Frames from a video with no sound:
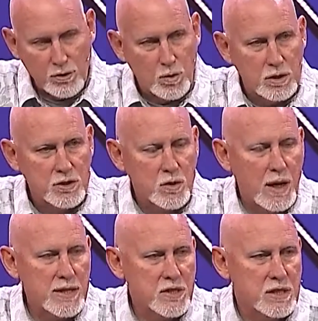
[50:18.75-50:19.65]
the world's
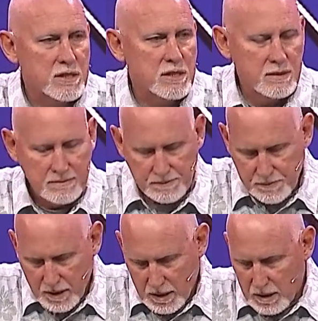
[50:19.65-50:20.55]
crises,
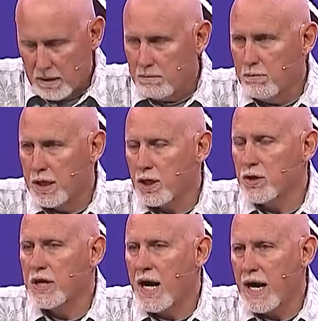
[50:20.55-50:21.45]
but it
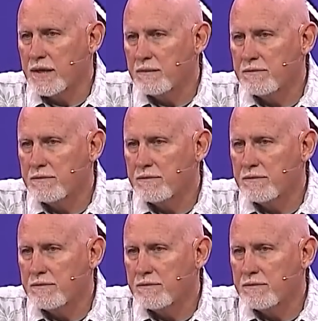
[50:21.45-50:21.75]
could not.